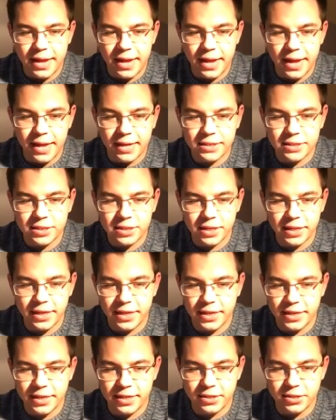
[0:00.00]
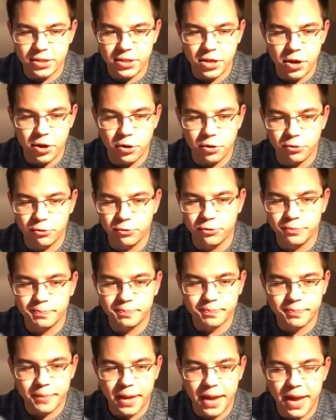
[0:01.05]
Actually, no,
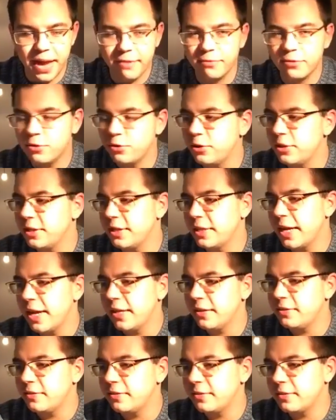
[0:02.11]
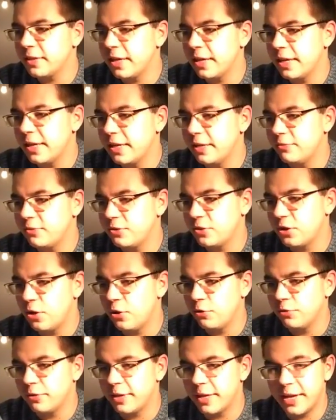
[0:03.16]
I haven't heard it yet. If
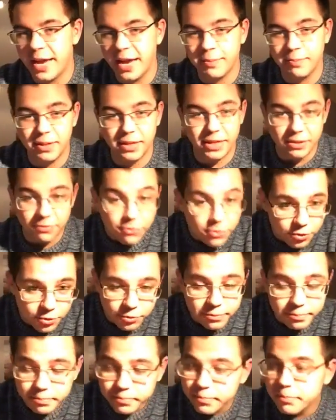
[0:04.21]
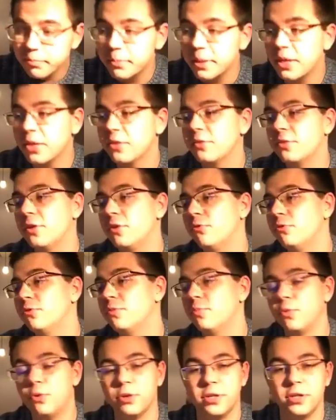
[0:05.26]
so, then I believe you, because they
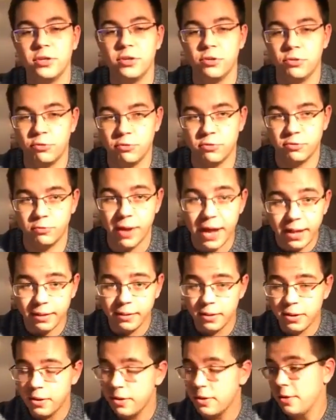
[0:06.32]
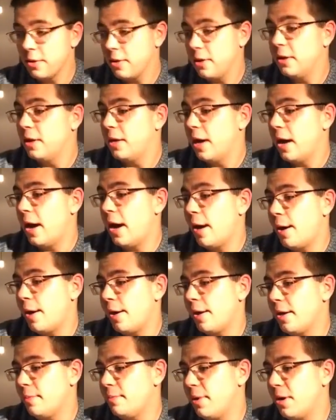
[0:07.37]
ruined More Than You Know as well,
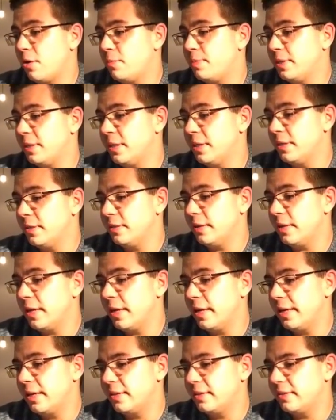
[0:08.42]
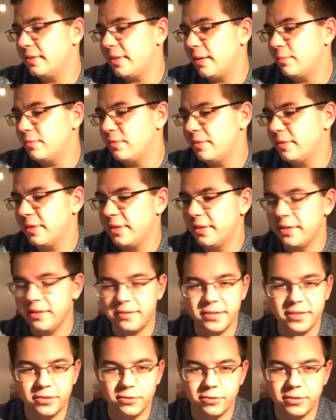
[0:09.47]
in my opinion. And I'm
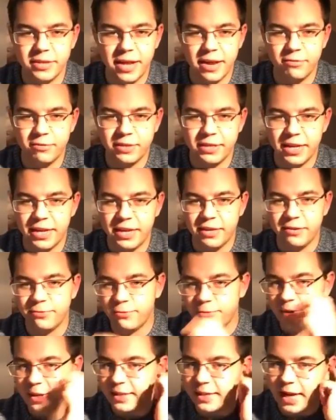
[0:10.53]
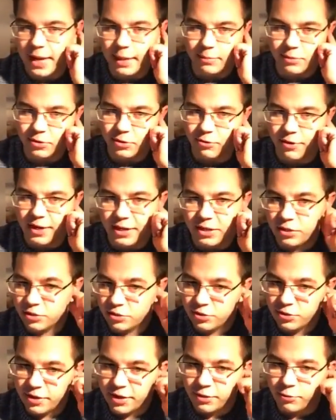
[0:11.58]
listening to it every day, 3 times on the
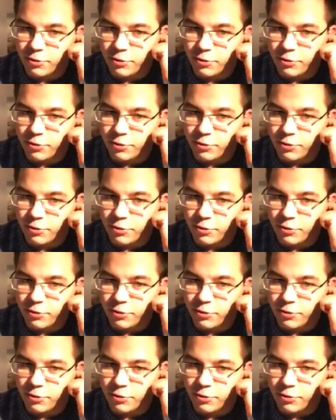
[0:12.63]
radio at